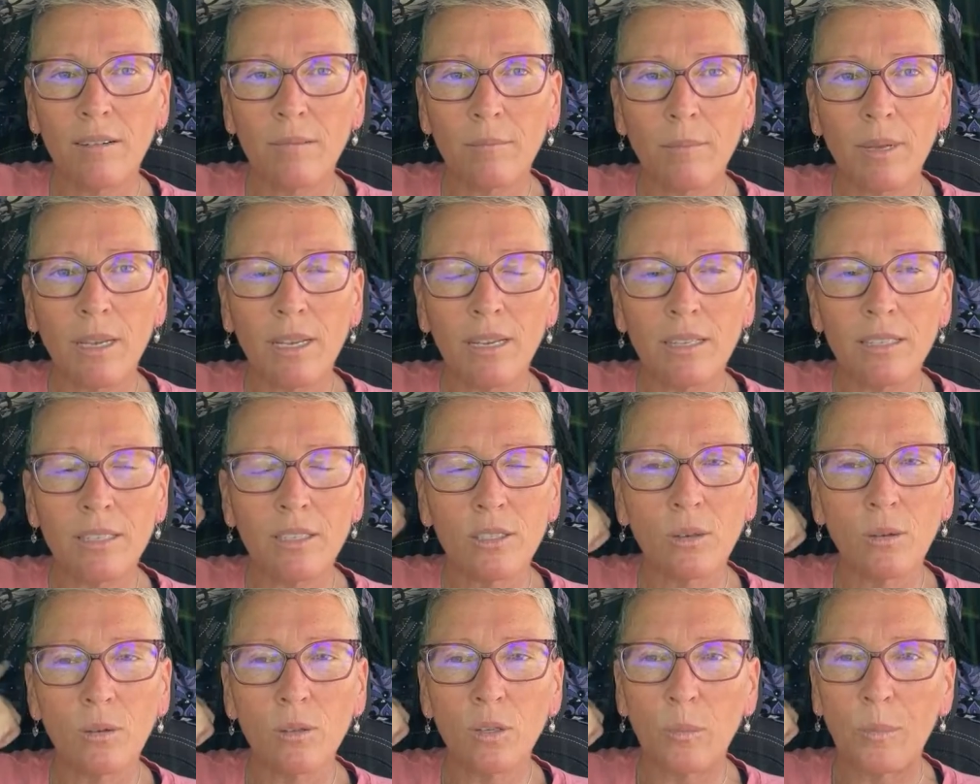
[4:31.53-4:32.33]
my
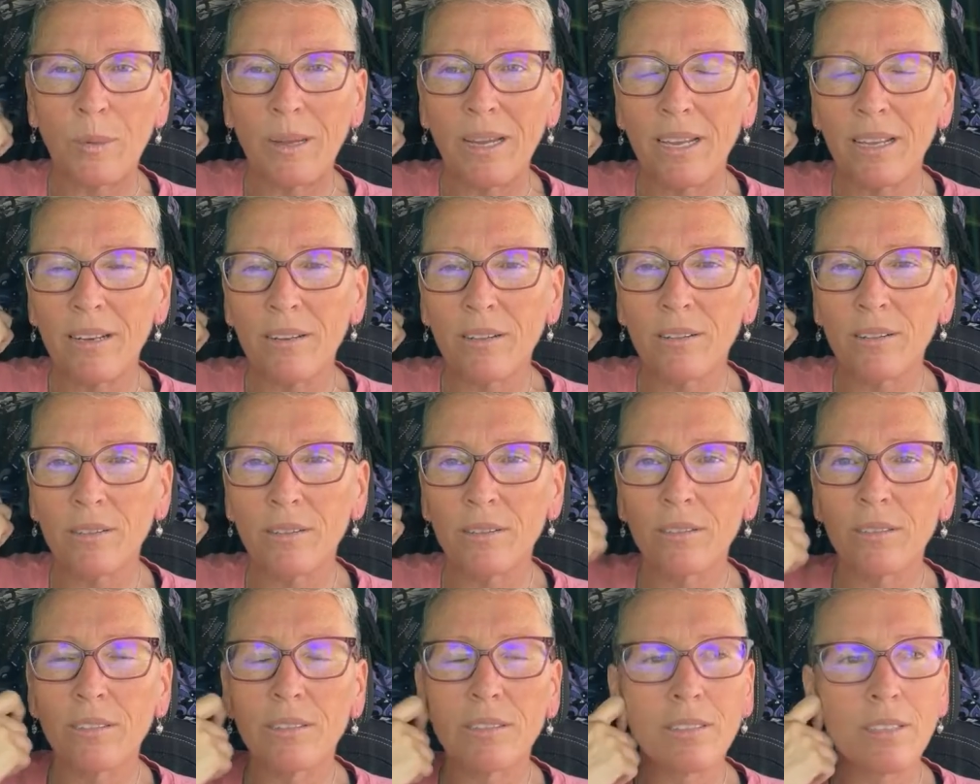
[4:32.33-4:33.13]
solar
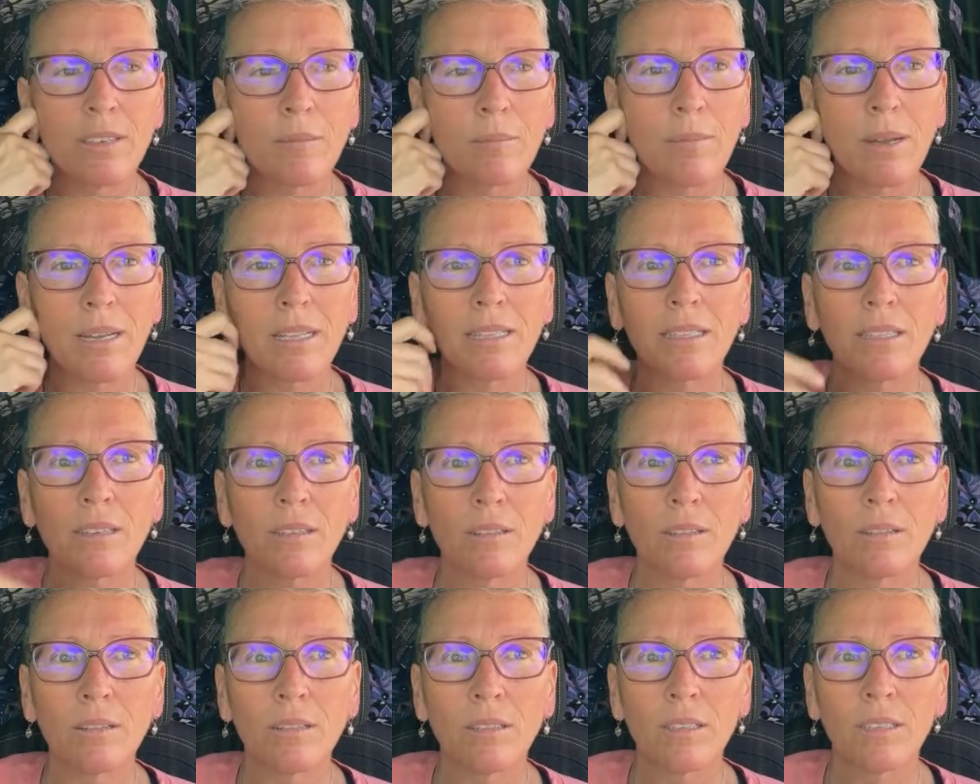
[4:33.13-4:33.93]
panels, my
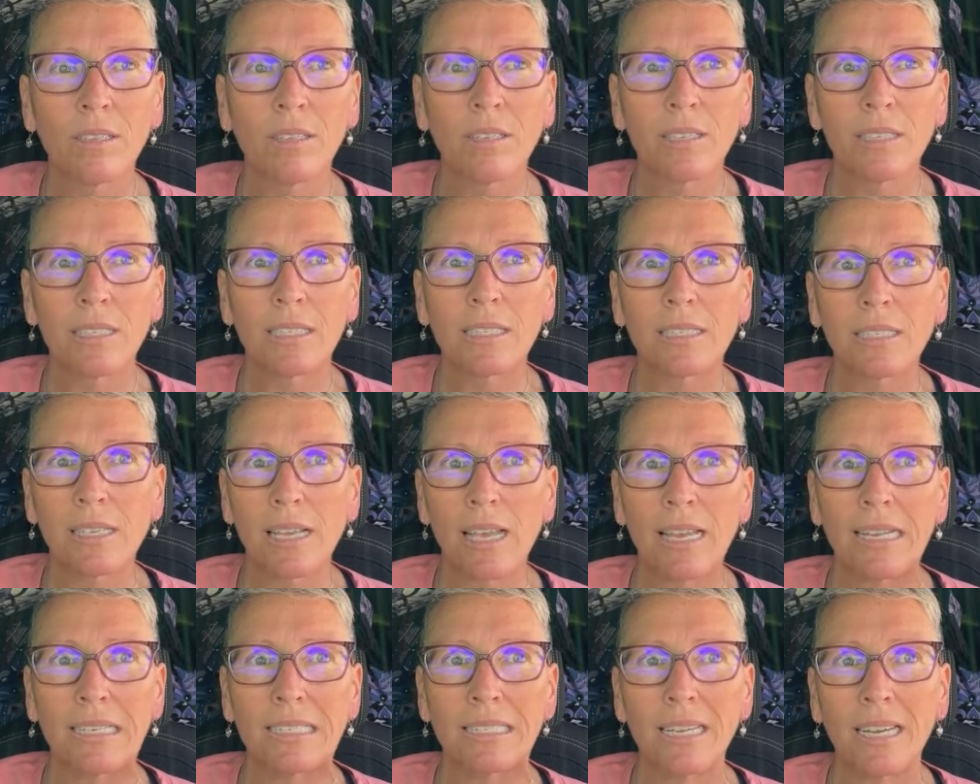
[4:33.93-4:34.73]
little
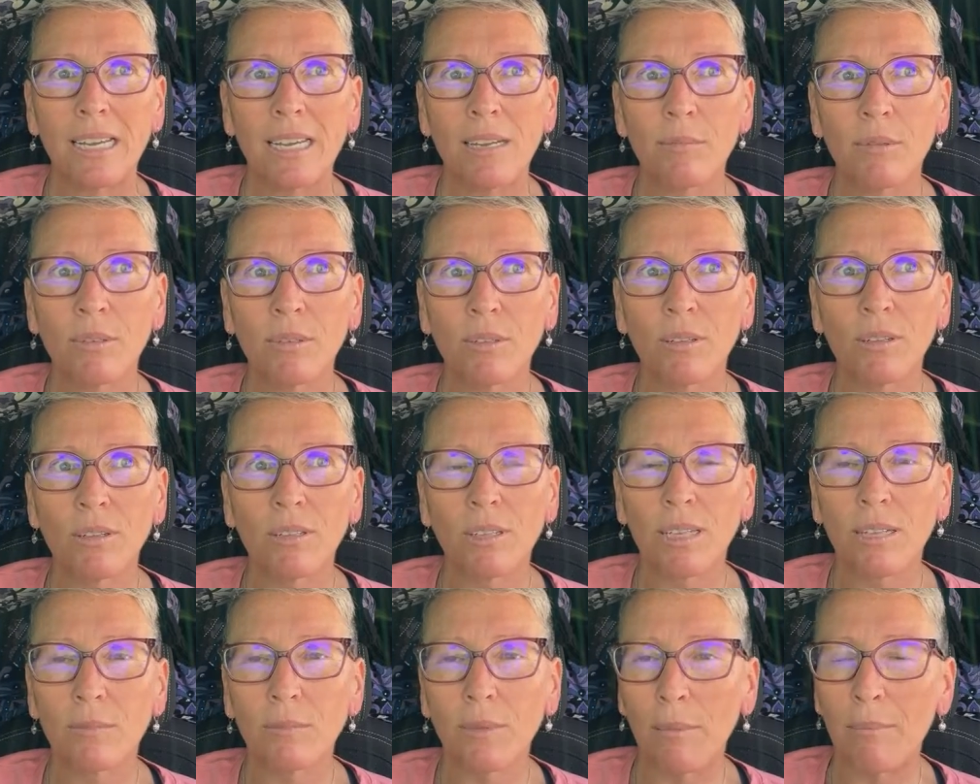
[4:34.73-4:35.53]
side table,
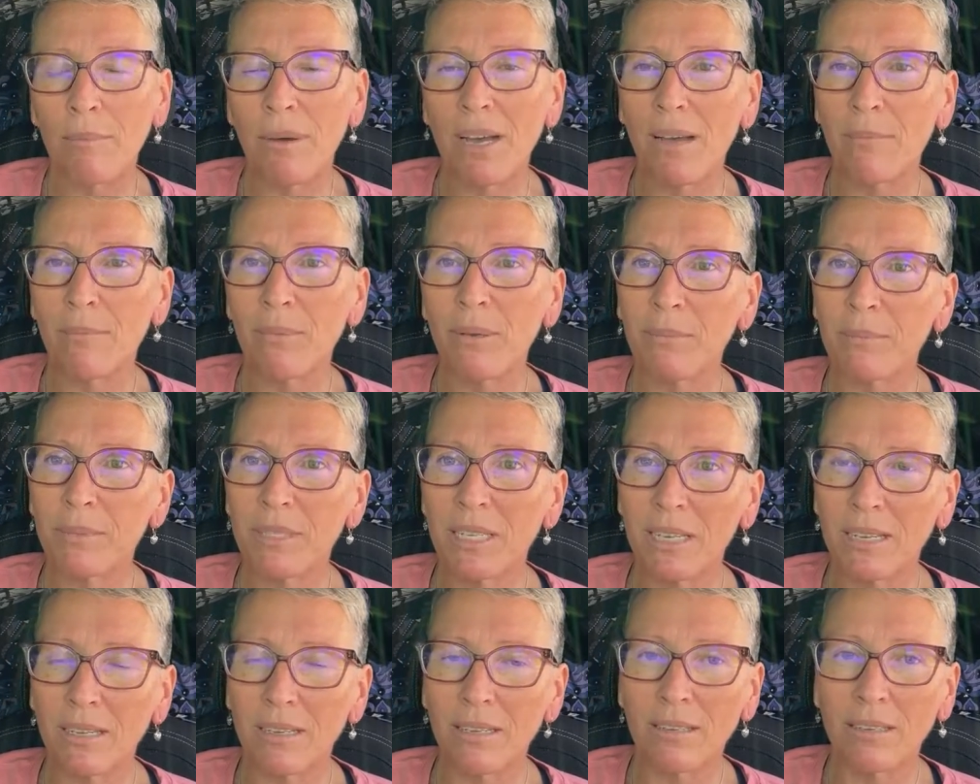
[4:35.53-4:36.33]
and my pop-up
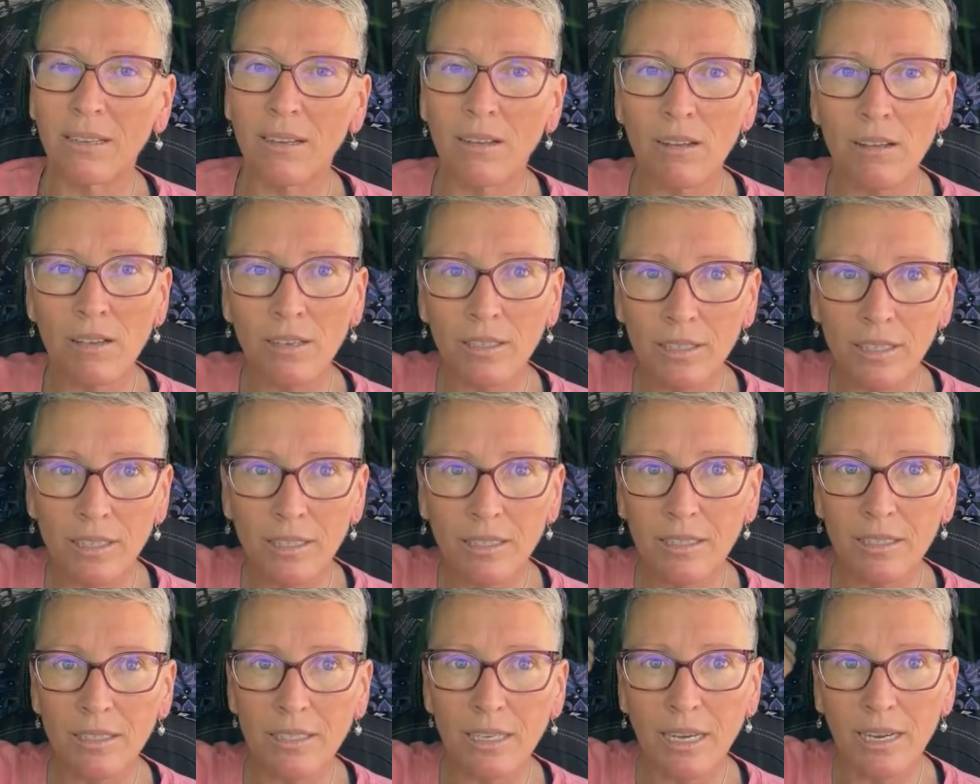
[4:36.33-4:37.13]
tent all
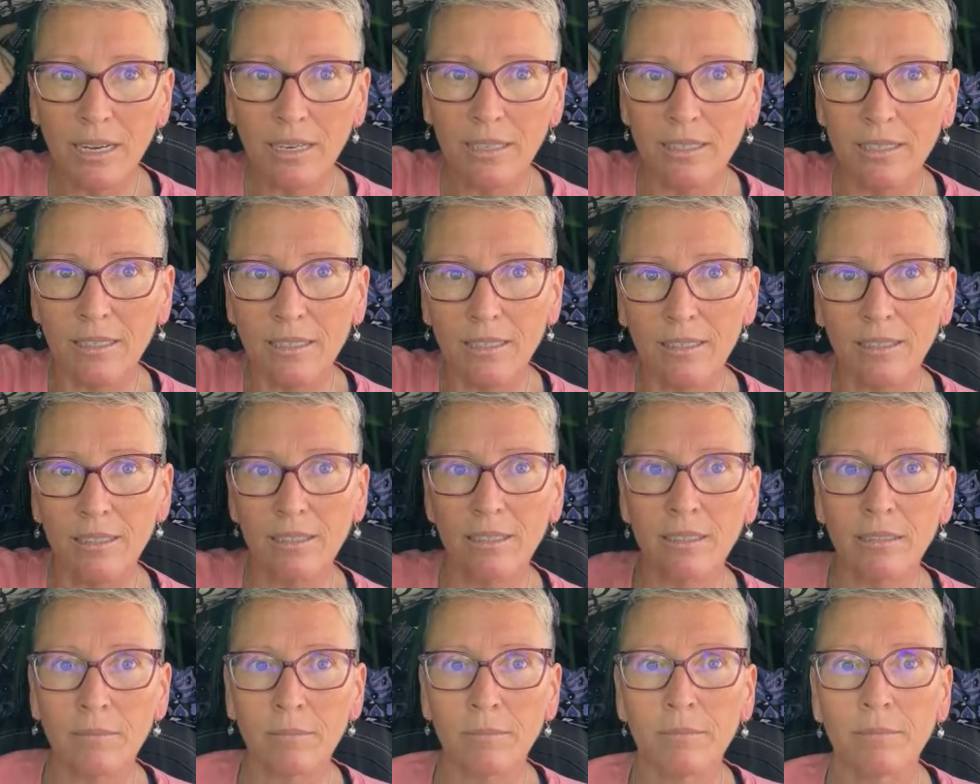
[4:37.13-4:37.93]
stacked
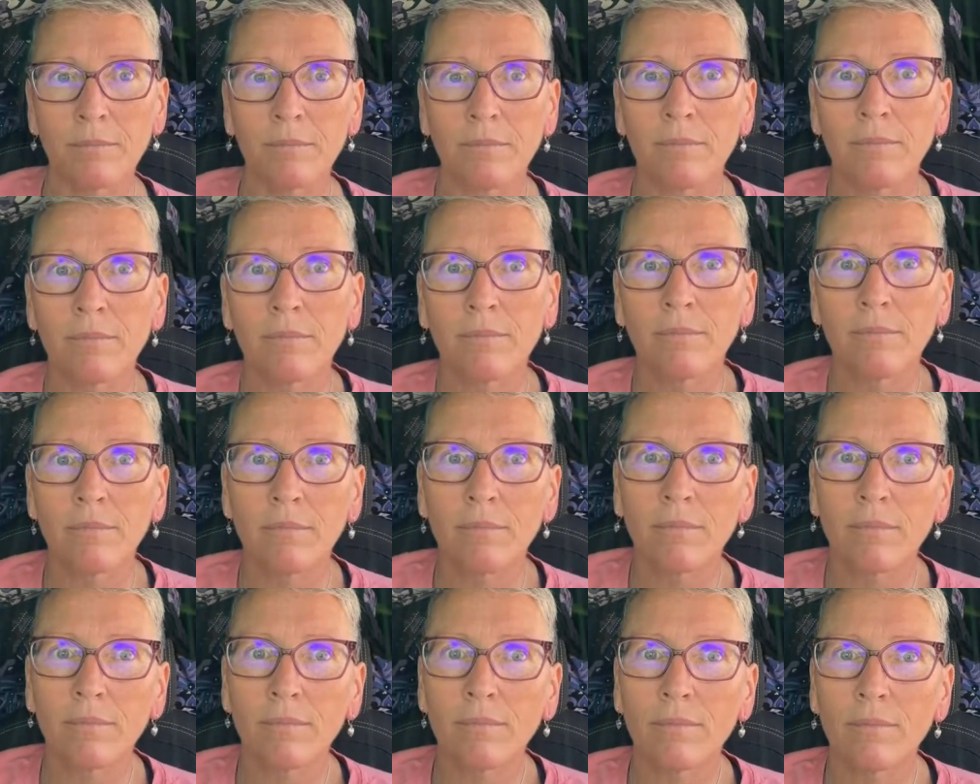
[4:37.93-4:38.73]
up
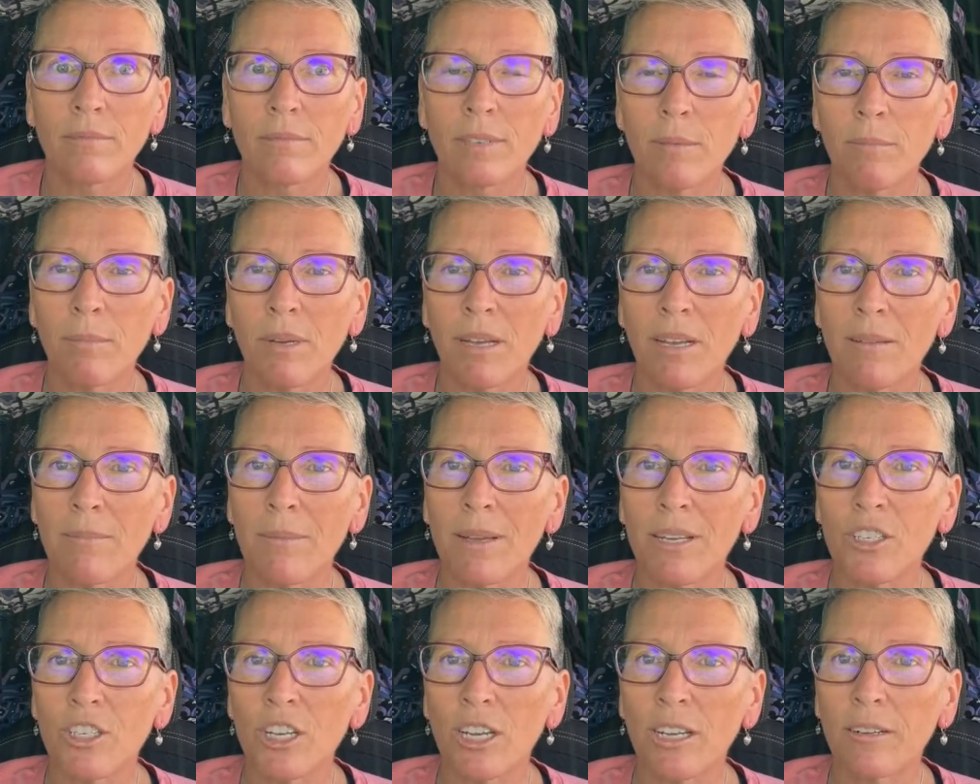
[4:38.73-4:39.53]
right behind
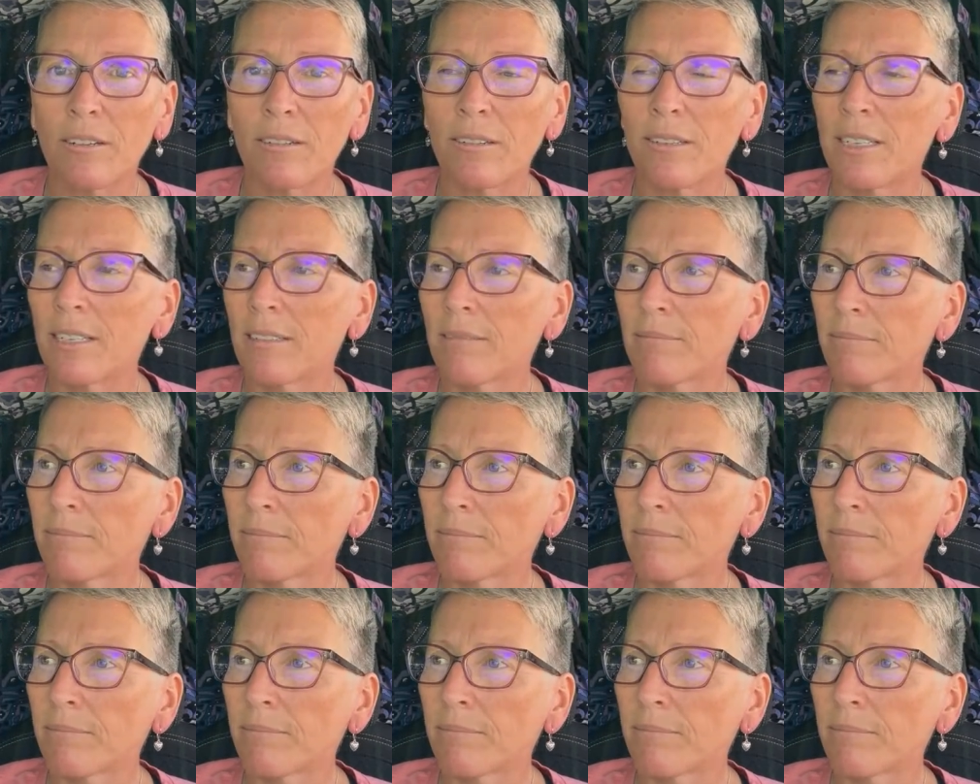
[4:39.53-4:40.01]
my Jackery.